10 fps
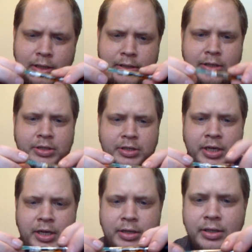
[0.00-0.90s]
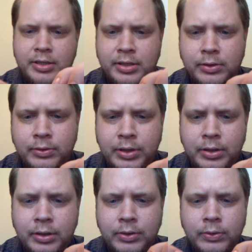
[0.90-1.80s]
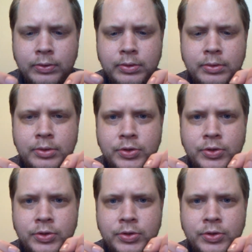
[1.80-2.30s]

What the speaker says: is I just take this little